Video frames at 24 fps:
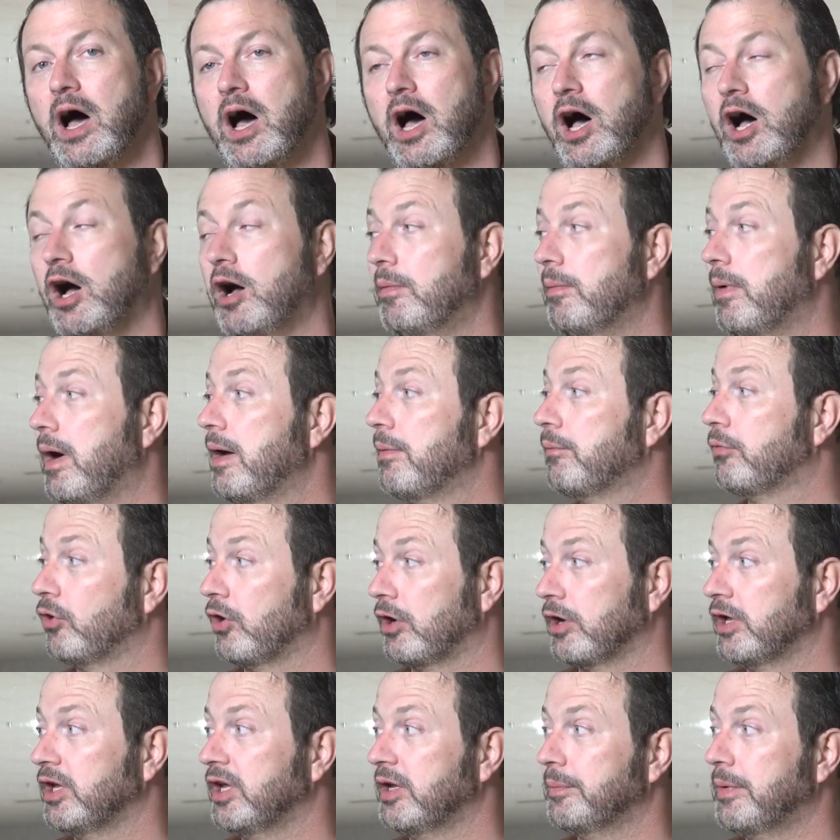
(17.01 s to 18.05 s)
Um, I'm
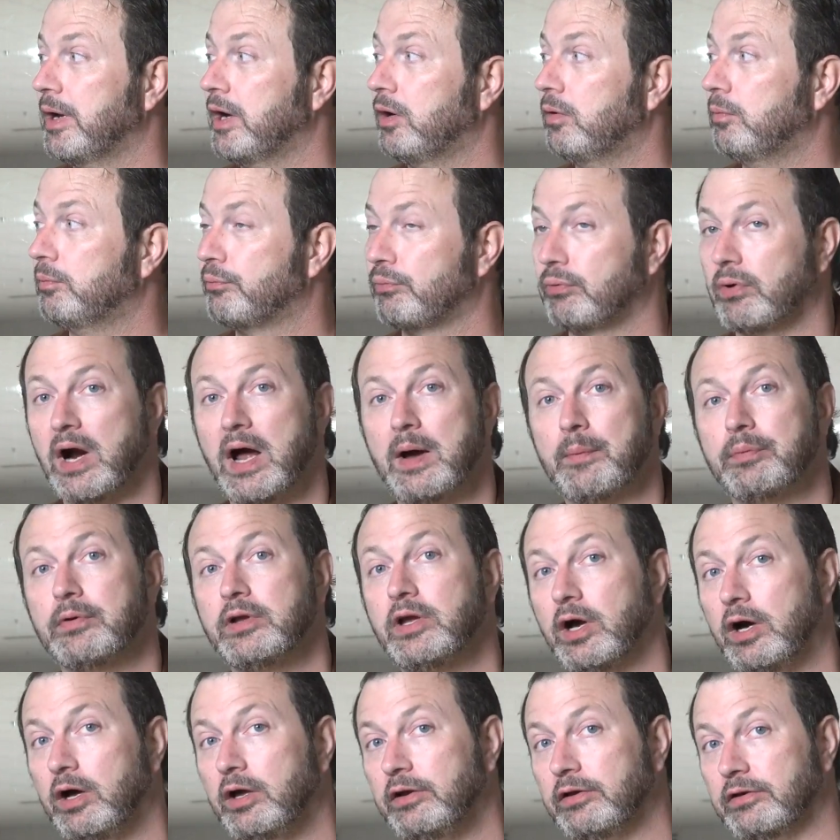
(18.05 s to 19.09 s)
talking about
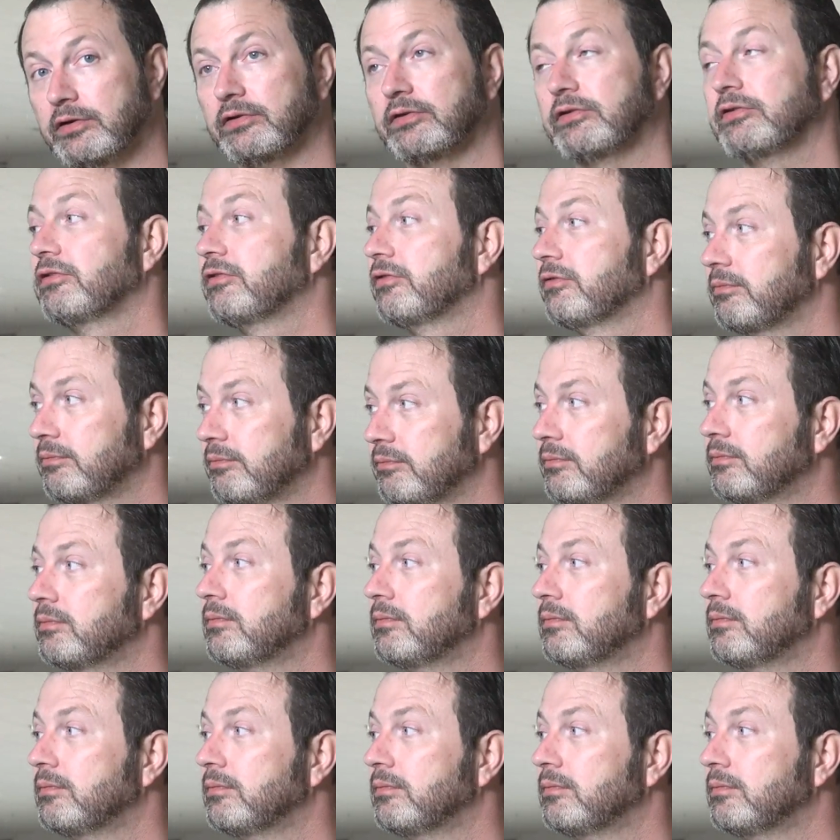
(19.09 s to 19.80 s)
prop guns.